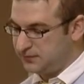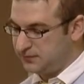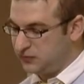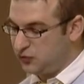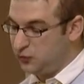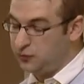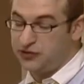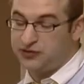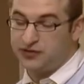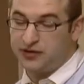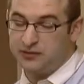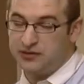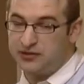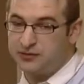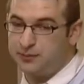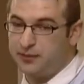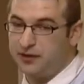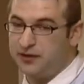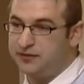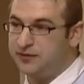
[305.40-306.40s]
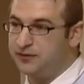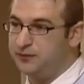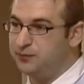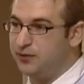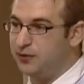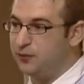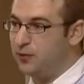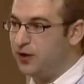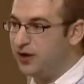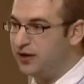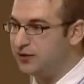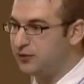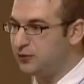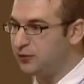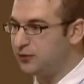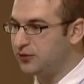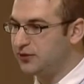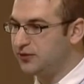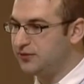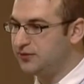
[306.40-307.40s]
To which I responded, but why,
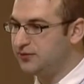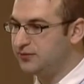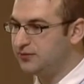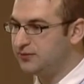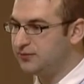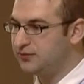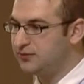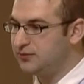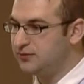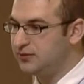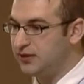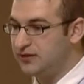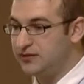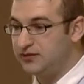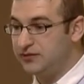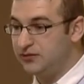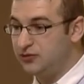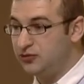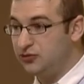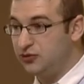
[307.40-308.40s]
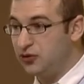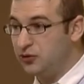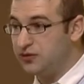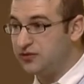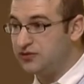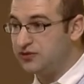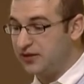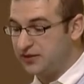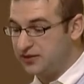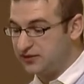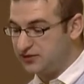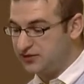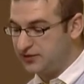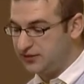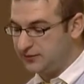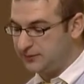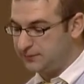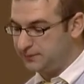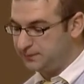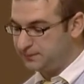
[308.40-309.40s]
Lord? It's, you know it's not a
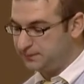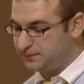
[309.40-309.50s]
sin.